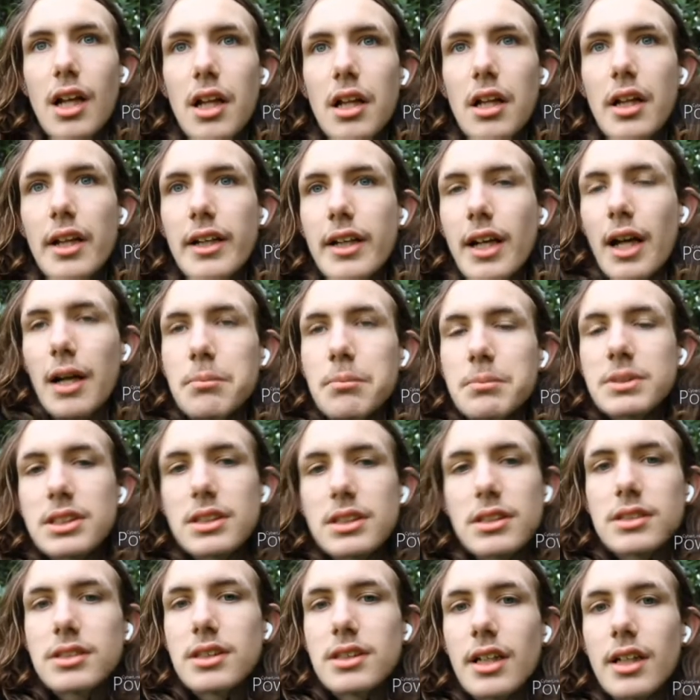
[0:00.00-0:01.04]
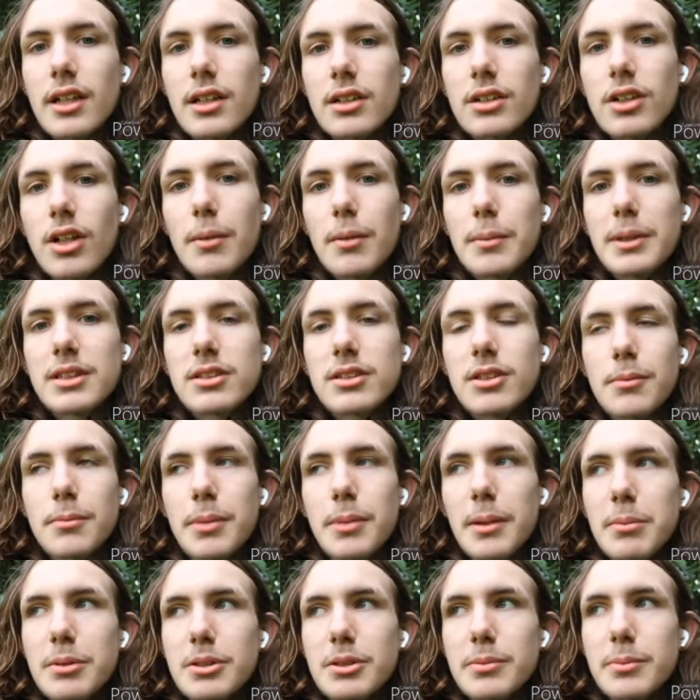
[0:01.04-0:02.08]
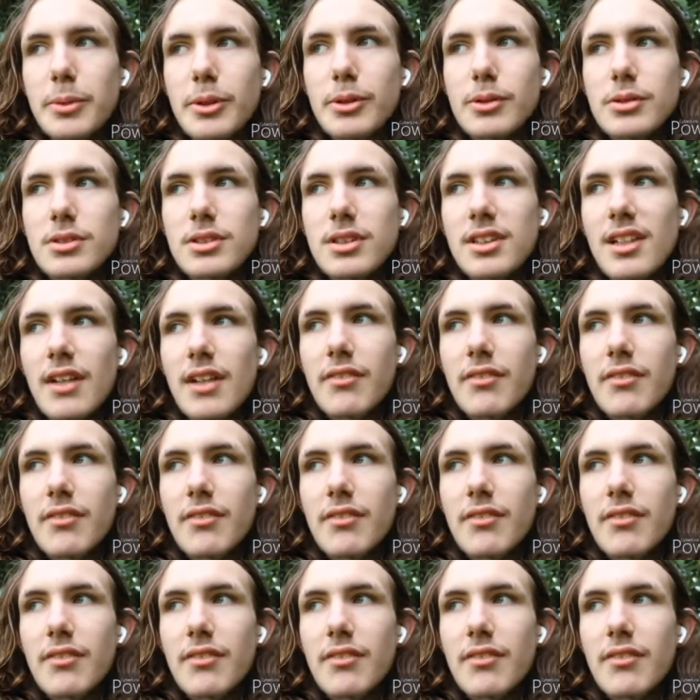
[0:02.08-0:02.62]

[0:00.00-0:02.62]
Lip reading: Like, I'm still seeing comments on people's posts and